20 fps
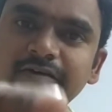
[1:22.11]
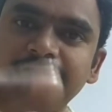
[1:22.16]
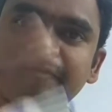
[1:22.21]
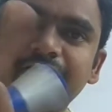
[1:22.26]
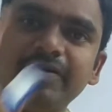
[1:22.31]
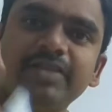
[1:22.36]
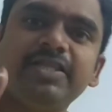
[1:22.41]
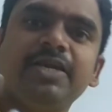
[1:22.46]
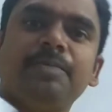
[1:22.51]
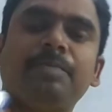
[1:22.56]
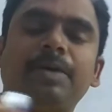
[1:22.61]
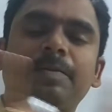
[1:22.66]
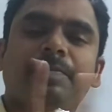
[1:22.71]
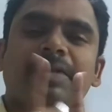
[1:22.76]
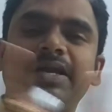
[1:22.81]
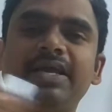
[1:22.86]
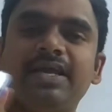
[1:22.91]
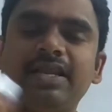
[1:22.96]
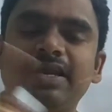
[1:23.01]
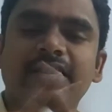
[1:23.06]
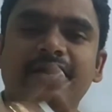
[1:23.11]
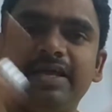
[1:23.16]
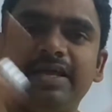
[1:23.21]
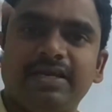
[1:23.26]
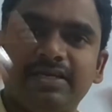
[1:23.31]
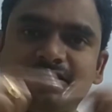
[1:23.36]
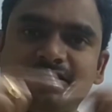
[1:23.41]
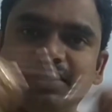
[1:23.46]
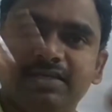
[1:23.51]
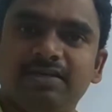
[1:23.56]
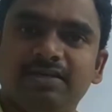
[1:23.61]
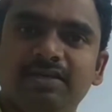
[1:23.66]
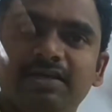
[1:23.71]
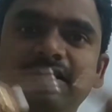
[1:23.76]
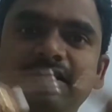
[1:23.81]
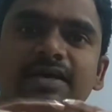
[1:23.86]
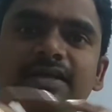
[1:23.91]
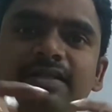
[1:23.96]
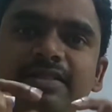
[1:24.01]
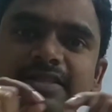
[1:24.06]
for that perpendicular direction,
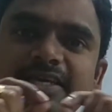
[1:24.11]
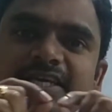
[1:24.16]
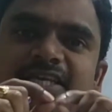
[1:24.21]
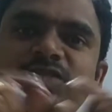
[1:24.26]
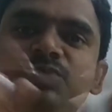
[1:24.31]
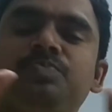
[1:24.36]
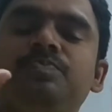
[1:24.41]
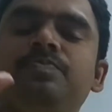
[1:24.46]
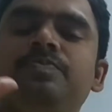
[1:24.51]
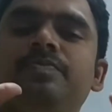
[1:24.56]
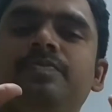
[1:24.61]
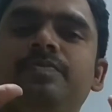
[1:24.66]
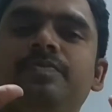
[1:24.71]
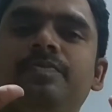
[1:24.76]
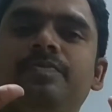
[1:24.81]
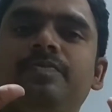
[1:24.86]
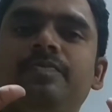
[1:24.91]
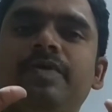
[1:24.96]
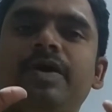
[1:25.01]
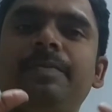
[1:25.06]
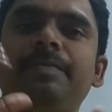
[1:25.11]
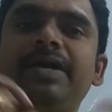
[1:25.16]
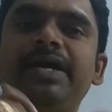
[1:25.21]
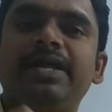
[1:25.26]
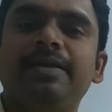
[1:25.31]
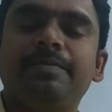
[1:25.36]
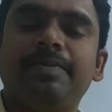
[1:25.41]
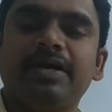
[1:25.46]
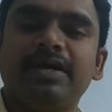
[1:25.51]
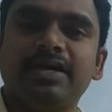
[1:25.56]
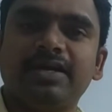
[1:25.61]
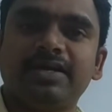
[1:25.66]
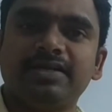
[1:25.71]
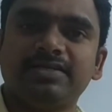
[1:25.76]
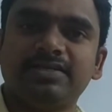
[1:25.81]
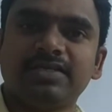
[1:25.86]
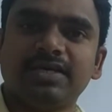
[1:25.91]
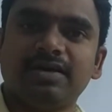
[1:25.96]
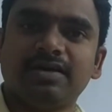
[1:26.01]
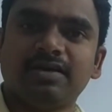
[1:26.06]
these vibrating
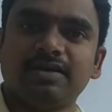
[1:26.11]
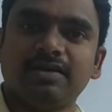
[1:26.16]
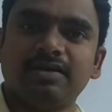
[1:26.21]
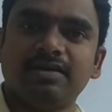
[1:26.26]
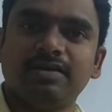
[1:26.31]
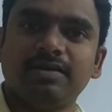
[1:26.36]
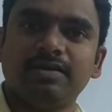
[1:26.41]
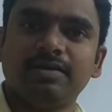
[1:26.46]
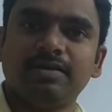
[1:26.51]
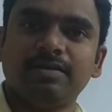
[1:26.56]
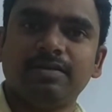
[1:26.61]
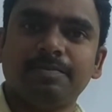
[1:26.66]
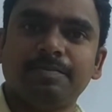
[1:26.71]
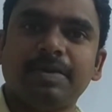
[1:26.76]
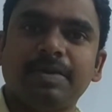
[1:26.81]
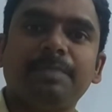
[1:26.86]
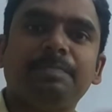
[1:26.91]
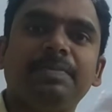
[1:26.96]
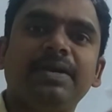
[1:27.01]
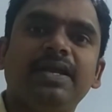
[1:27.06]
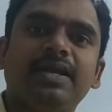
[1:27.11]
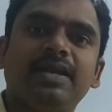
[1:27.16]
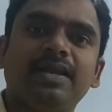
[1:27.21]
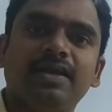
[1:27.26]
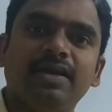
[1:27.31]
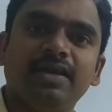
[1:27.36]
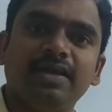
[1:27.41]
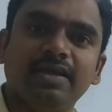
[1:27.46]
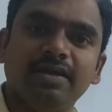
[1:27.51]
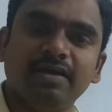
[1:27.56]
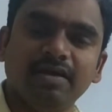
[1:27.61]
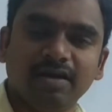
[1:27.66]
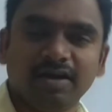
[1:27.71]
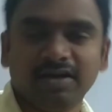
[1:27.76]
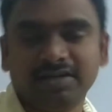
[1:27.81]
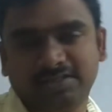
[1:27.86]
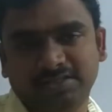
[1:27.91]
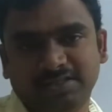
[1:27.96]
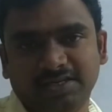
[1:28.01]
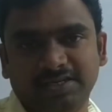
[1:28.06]
particles are perpendicularly
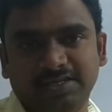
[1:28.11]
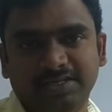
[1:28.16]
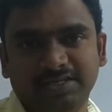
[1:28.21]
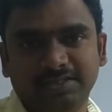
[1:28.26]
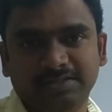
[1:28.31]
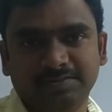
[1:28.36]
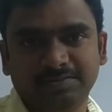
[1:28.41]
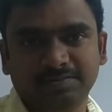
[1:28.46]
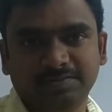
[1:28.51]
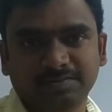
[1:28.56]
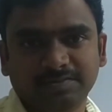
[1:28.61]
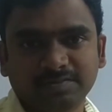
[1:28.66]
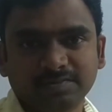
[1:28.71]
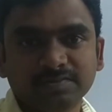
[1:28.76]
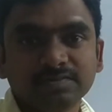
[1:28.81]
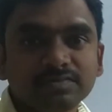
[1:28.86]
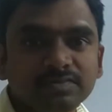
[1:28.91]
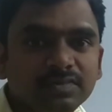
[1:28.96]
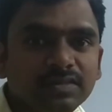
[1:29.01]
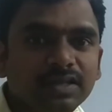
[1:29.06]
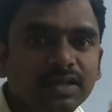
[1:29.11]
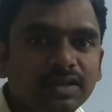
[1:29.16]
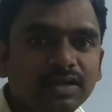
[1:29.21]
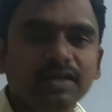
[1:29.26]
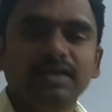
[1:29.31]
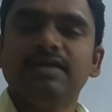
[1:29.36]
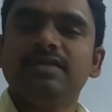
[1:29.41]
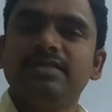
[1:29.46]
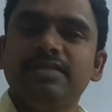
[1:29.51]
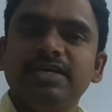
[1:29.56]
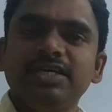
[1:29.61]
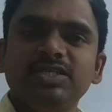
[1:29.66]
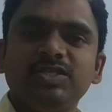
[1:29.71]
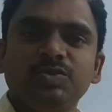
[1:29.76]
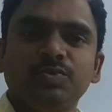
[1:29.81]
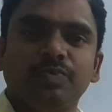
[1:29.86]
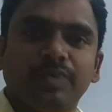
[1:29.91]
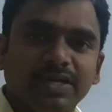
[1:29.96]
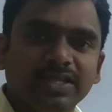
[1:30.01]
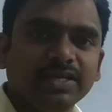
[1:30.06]
oscillating.
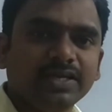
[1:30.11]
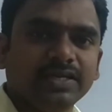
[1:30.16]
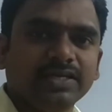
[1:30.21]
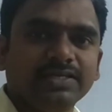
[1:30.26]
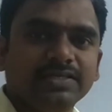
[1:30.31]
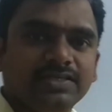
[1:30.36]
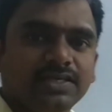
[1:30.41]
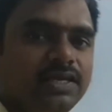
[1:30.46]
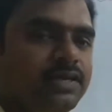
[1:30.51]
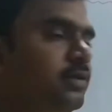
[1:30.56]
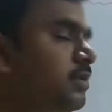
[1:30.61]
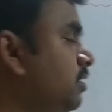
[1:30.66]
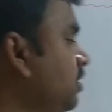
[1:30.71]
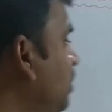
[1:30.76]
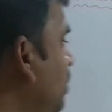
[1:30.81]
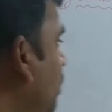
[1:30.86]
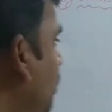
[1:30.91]
That's for that reason